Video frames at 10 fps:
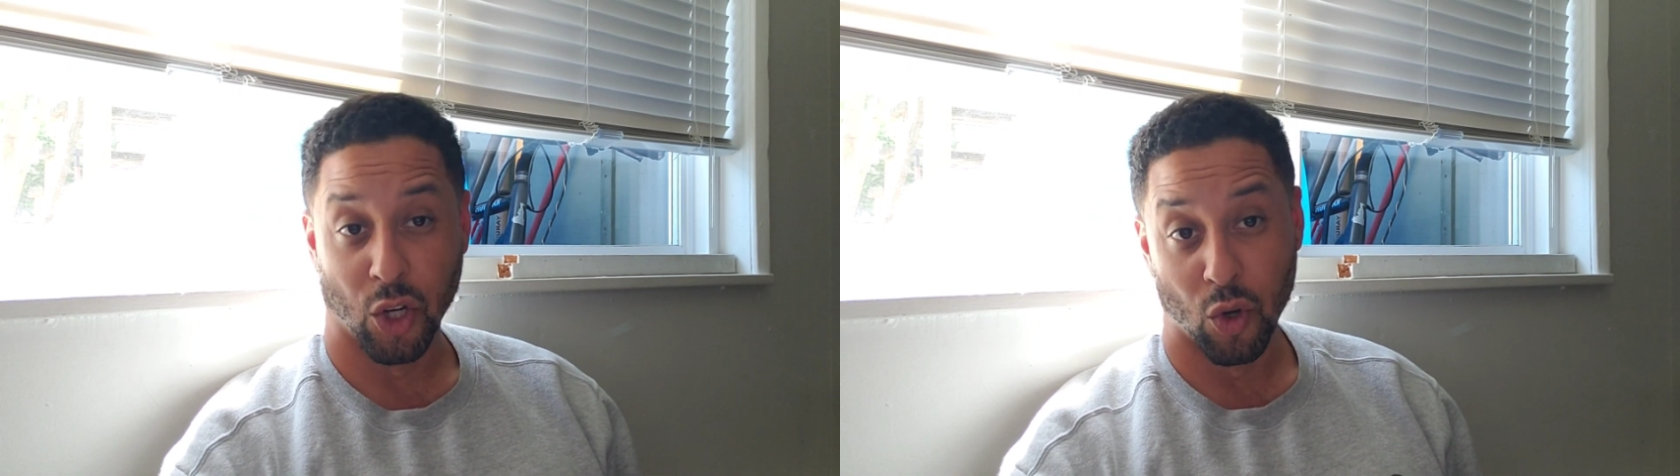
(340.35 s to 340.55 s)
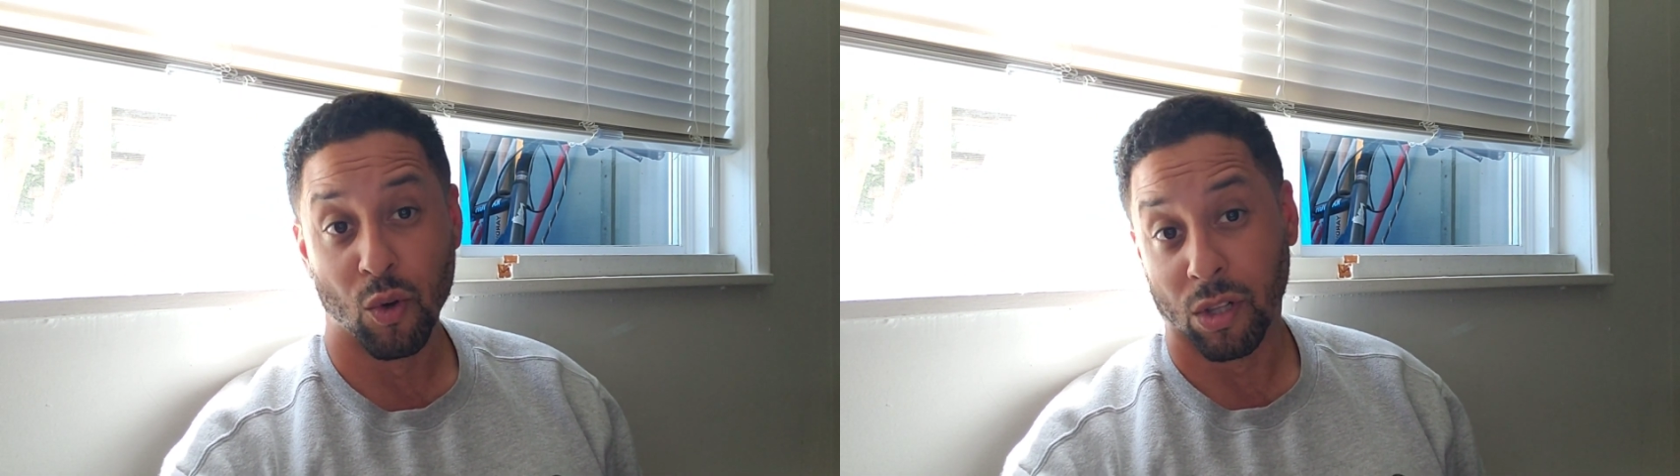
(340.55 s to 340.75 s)

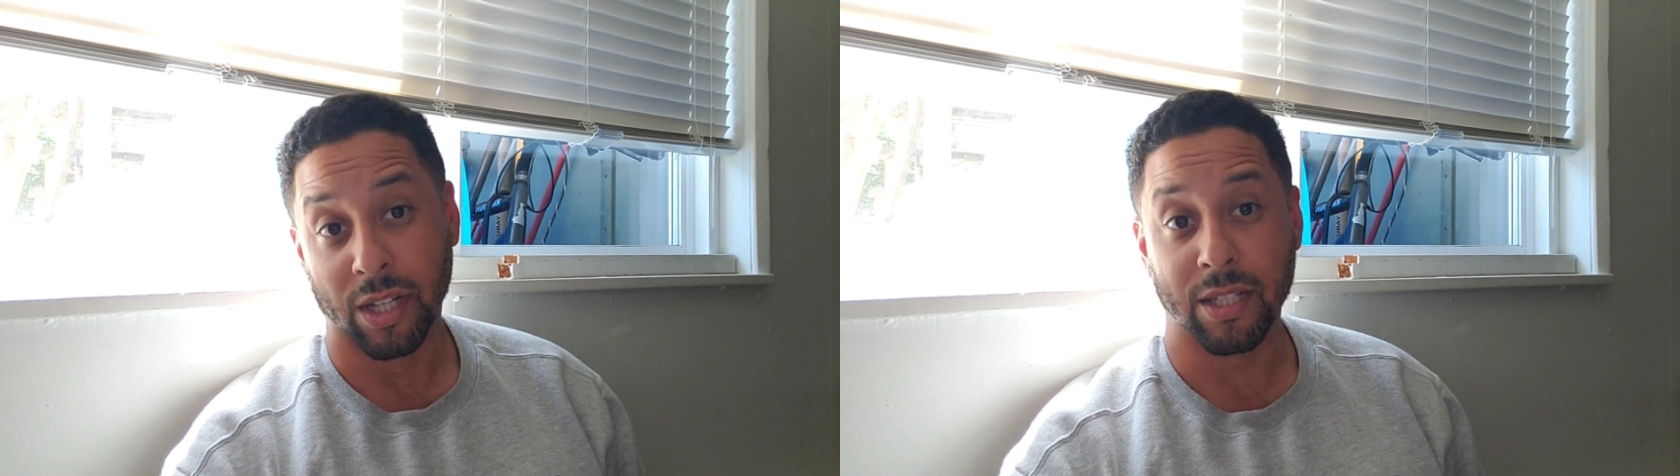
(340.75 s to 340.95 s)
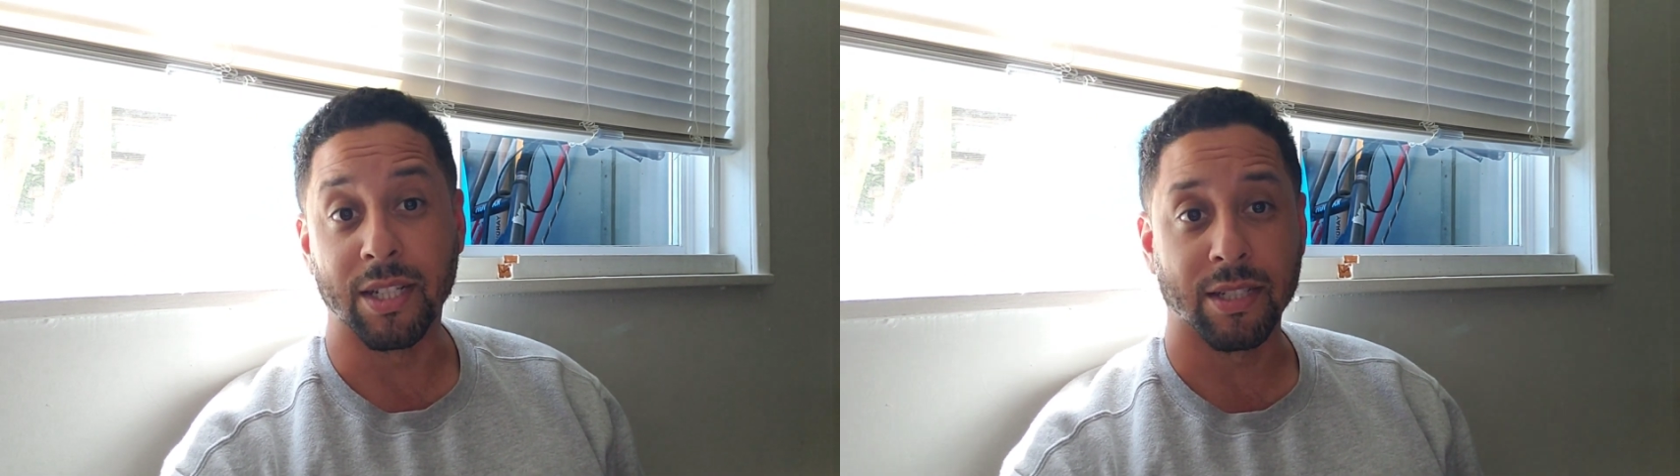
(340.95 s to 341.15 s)

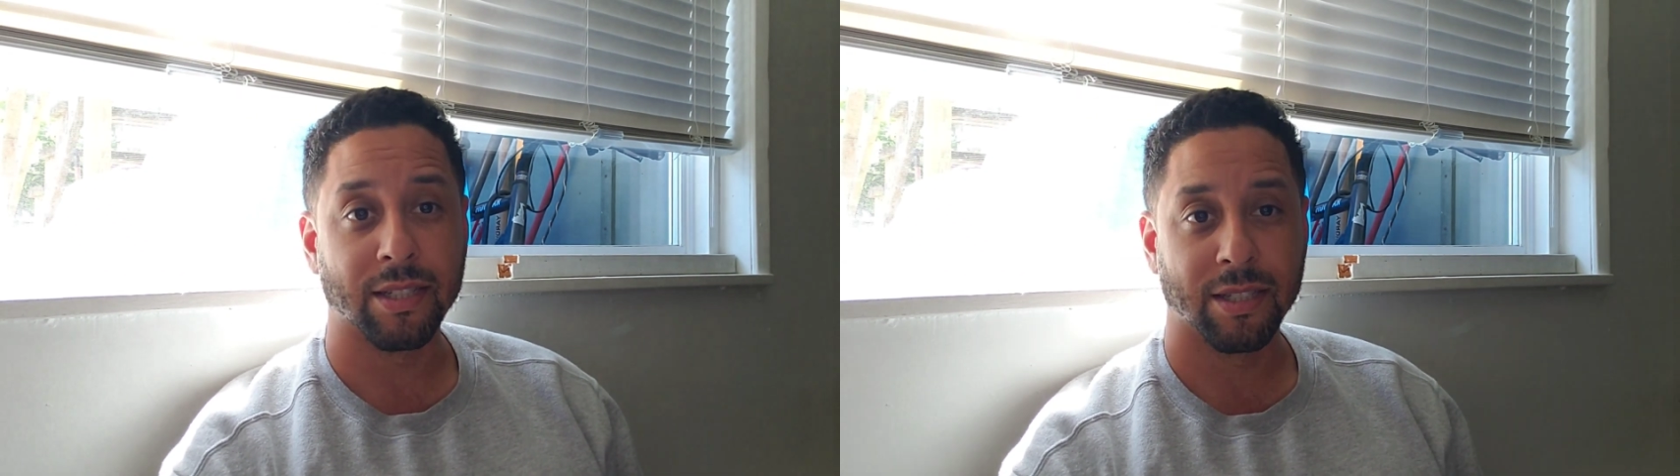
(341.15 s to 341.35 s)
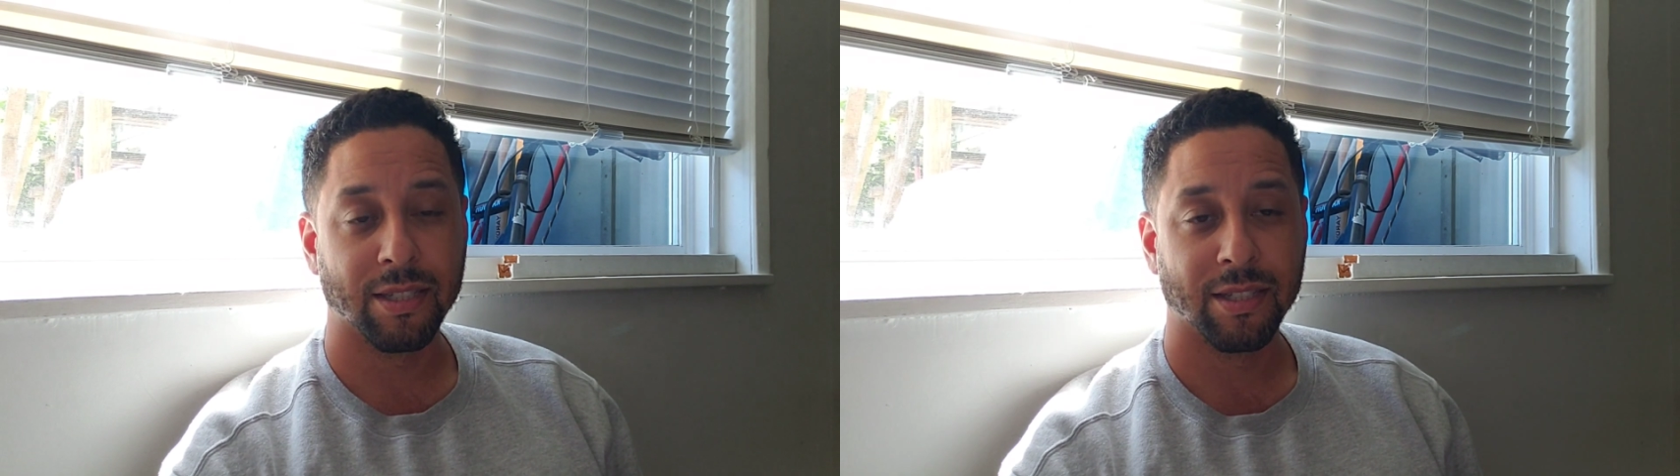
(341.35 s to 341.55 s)
Google
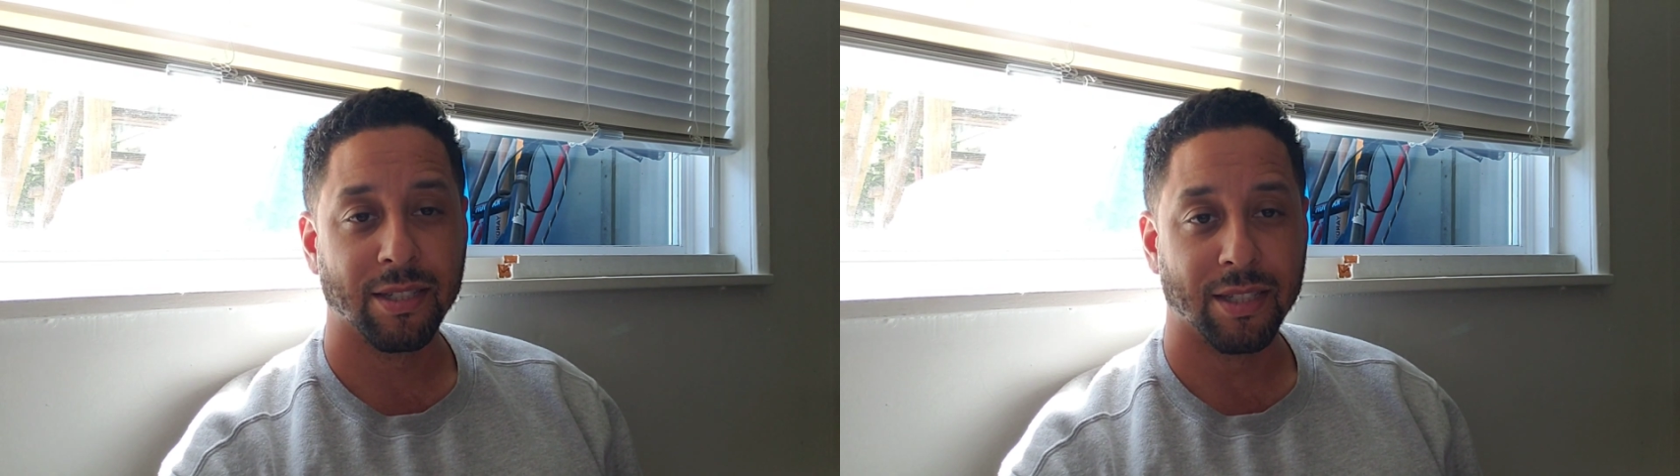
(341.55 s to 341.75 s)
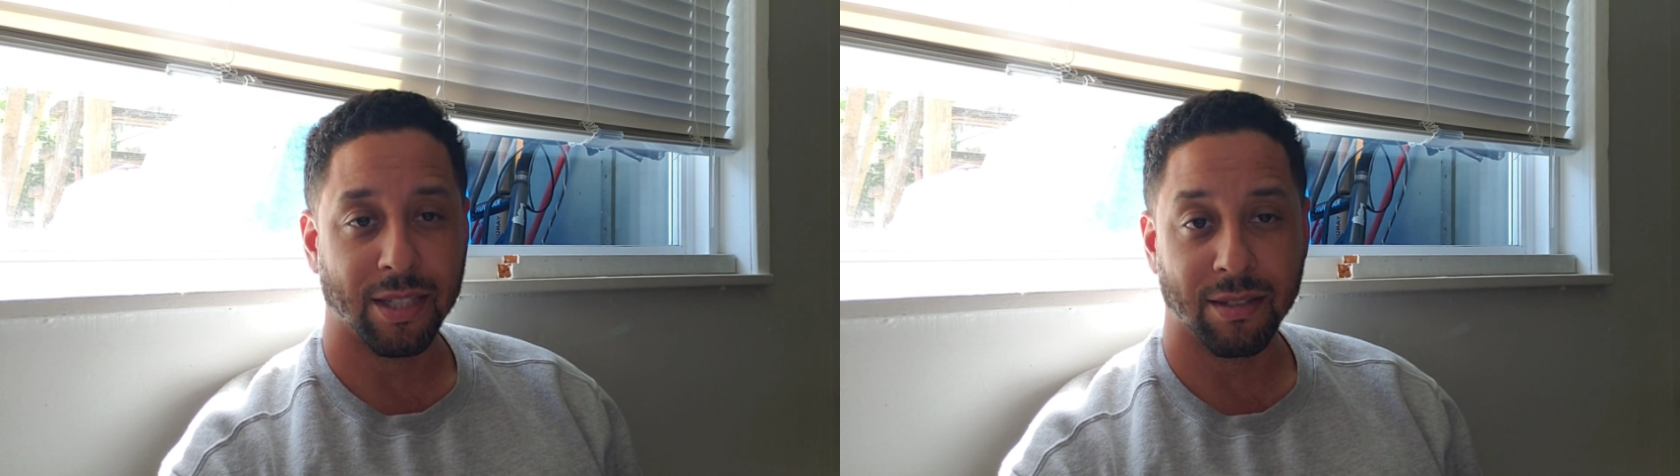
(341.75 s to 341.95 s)
exists.
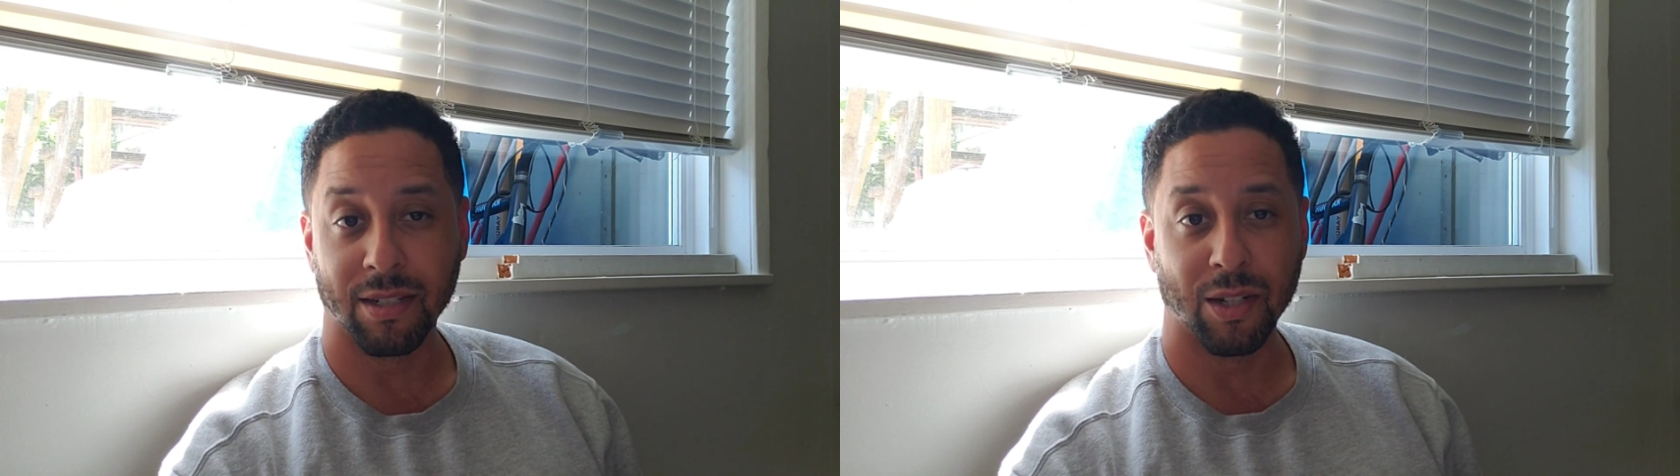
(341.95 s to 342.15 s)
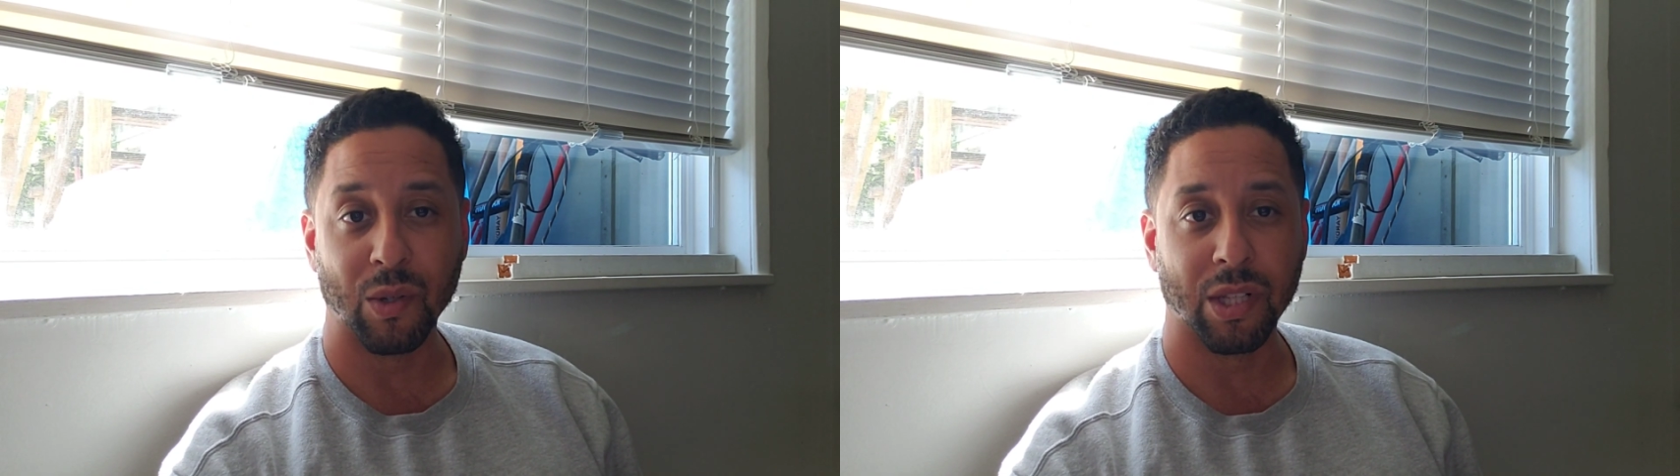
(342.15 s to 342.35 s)
You
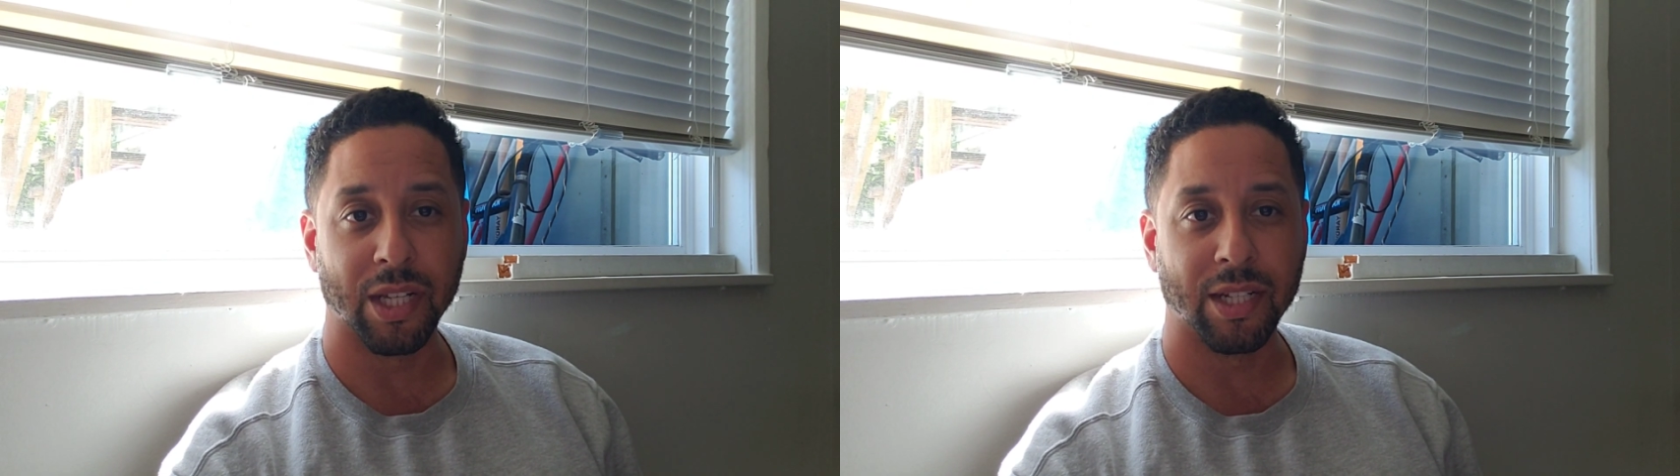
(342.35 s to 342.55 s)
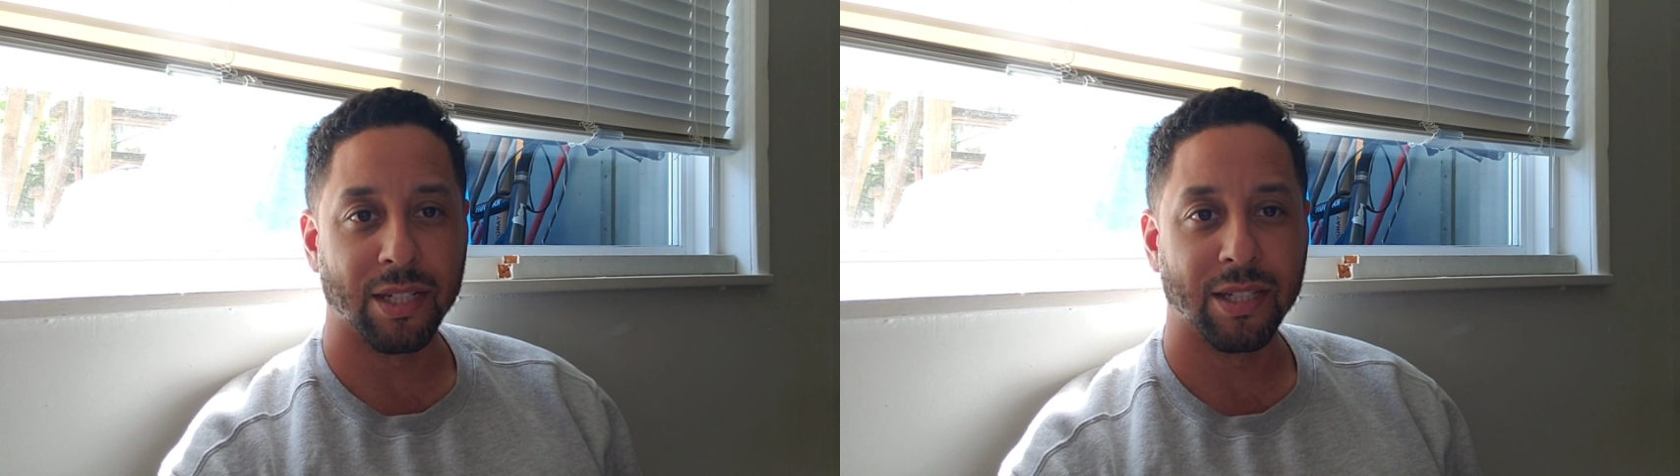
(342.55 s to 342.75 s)
can Google
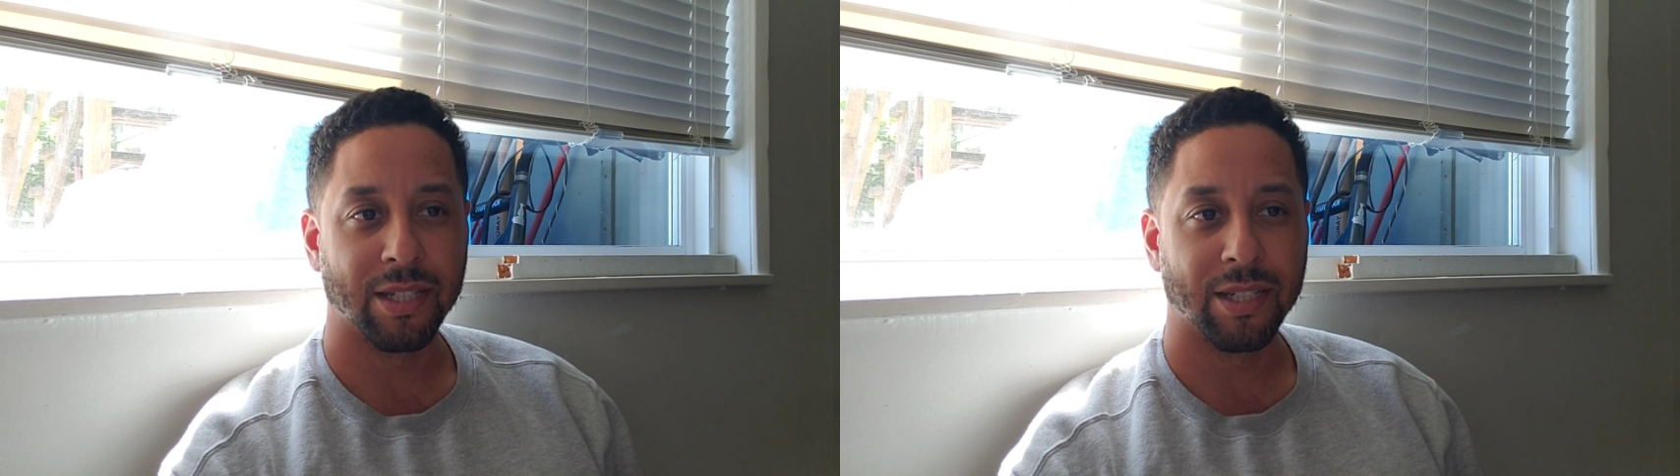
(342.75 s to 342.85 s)
it.